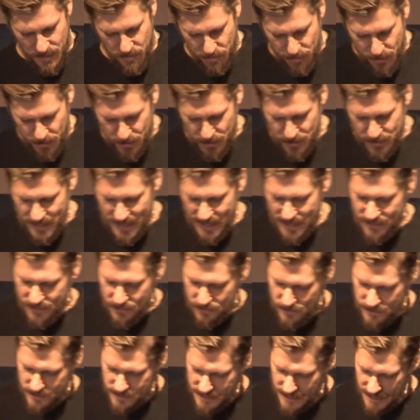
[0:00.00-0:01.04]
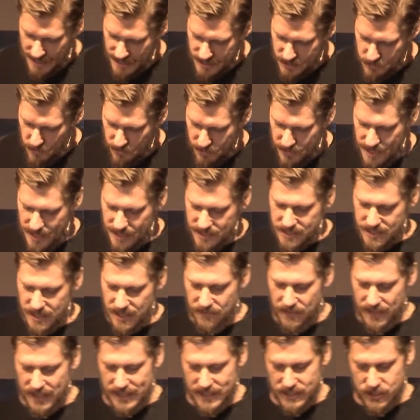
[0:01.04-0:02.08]
third, enter his gates with
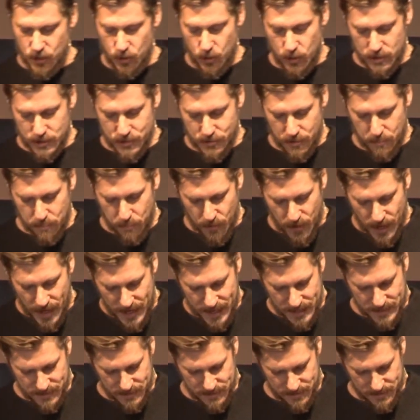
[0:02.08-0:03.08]
thanksgiving and his courts with praise.